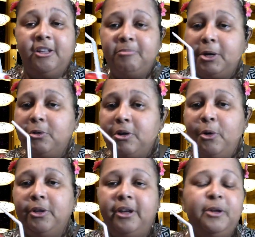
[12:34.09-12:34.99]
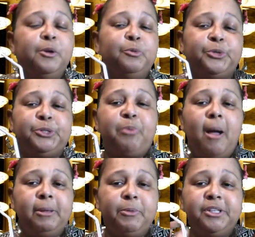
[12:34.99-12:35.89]
my Coca-Cola, which is
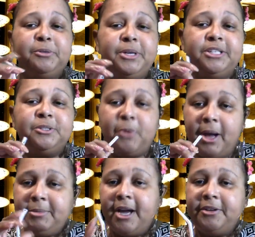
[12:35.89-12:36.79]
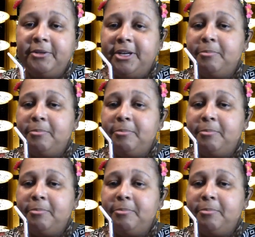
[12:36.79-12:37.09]
probably one of the reasons why I'm dehydrated, but